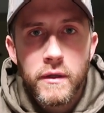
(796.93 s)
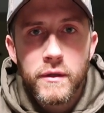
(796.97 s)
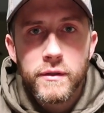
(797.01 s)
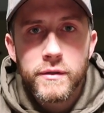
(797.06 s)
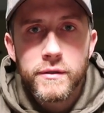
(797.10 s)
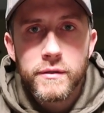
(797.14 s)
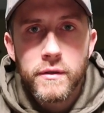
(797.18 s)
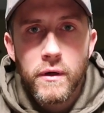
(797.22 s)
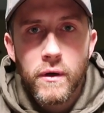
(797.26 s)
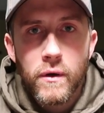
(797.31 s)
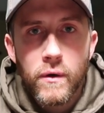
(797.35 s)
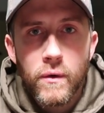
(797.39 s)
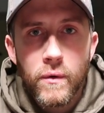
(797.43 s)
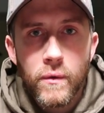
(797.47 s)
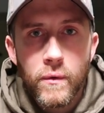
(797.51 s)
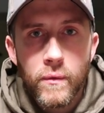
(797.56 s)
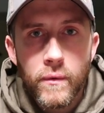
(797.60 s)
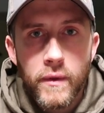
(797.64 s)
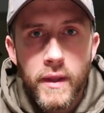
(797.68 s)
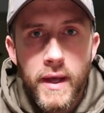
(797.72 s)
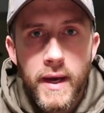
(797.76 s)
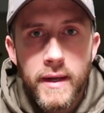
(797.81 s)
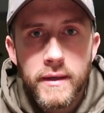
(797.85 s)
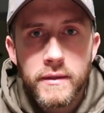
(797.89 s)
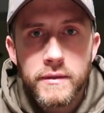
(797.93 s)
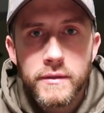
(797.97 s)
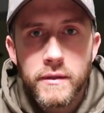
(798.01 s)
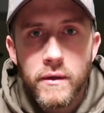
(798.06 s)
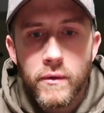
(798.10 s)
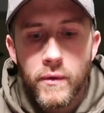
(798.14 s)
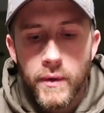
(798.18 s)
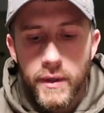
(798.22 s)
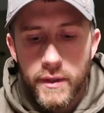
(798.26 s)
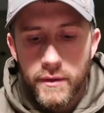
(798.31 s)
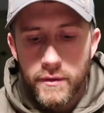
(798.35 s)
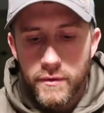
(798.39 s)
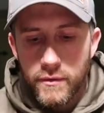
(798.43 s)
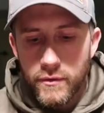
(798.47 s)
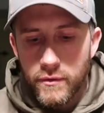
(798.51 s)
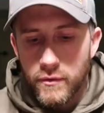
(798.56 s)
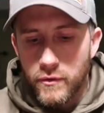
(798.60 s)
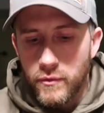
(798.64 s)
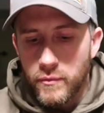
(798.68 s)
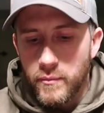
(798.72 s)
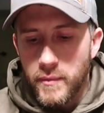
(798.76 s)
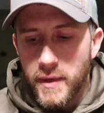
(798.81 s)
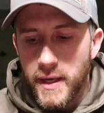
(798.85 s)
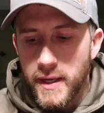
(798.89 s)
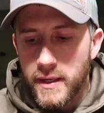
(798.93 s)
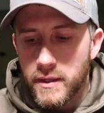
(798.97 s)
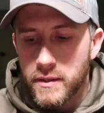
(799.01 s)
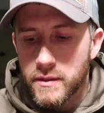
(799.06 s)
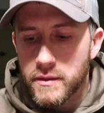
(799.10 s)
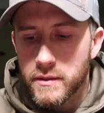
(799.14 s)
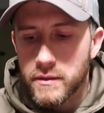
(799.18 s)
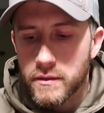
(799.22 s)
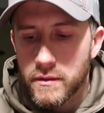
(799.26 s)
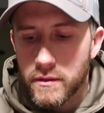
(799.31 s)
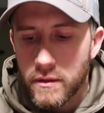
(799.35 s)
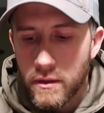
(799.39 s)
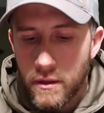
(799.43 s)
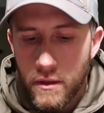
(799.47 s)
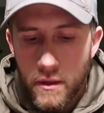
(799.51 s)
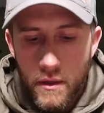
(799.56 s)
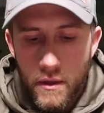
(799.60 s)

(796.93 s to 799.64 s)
So that is going to mix